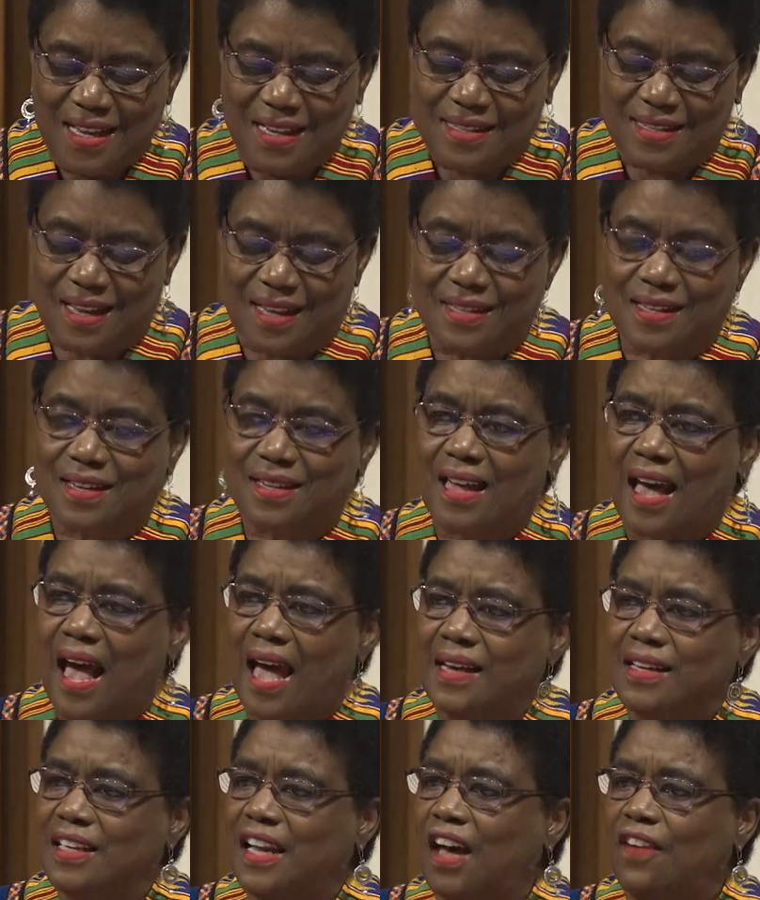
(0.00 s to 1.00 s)
says that
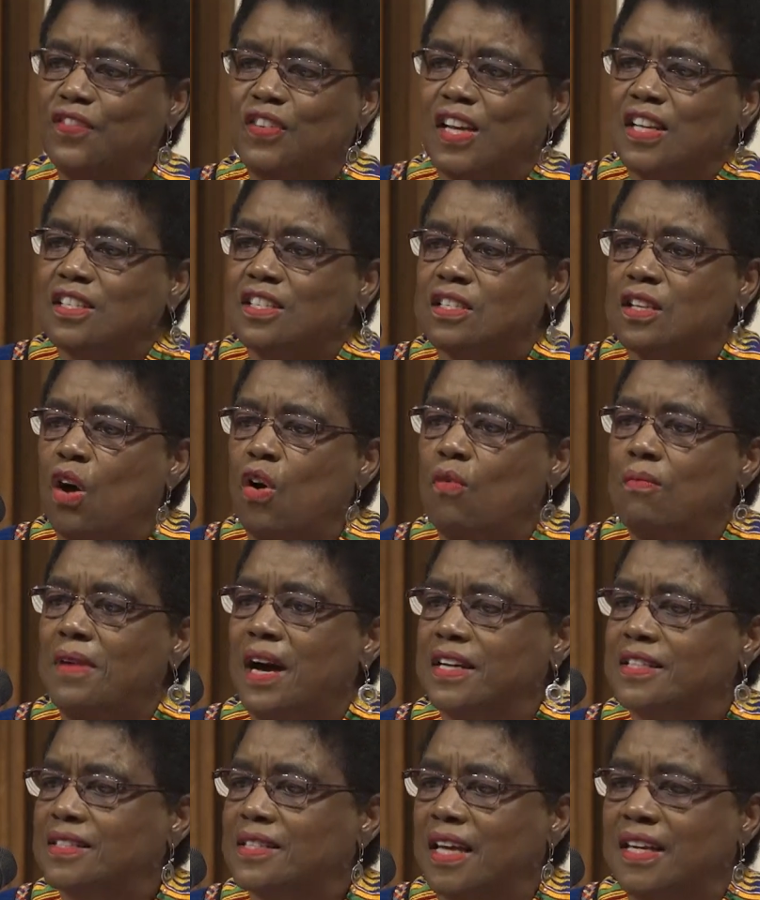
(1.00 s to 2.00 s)
God loved us so
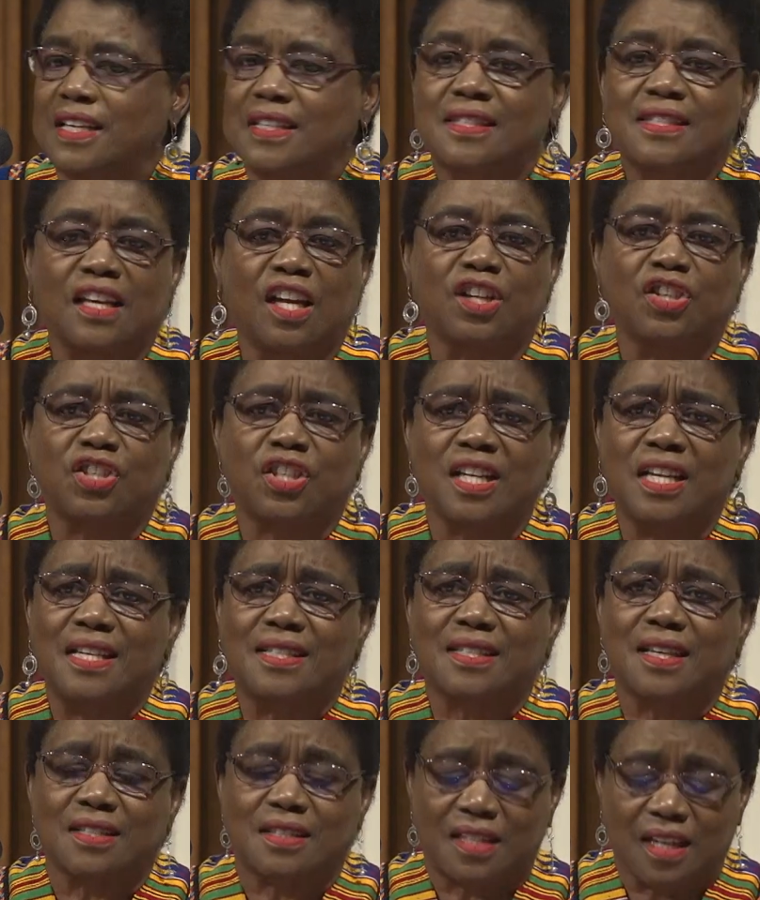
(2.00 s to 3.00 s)
much that he sent
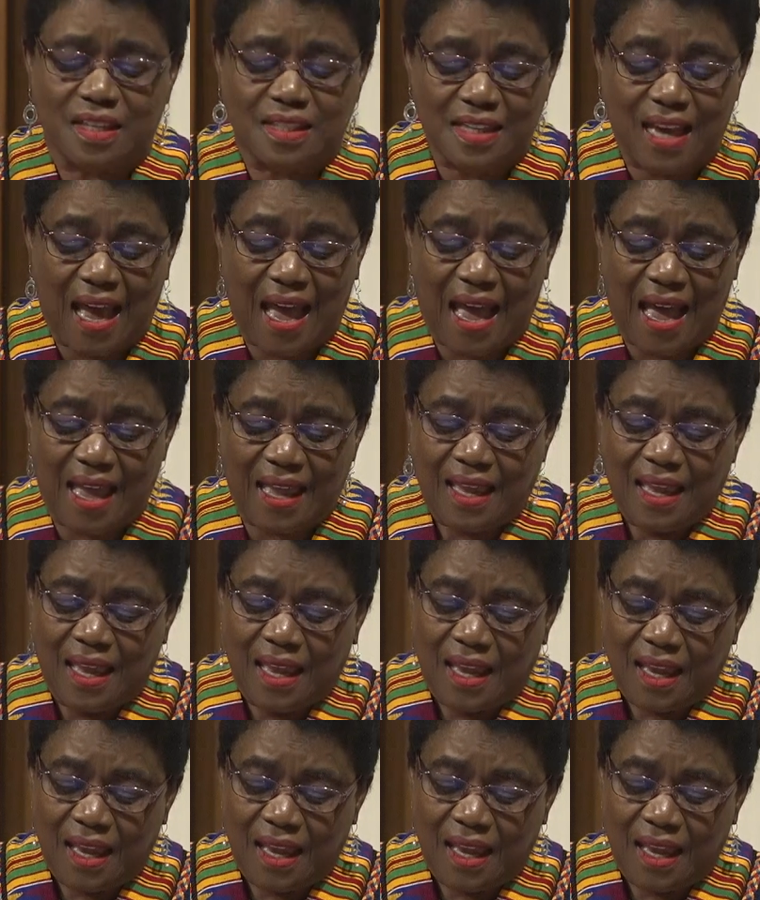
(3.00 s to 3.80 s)
Jesus to die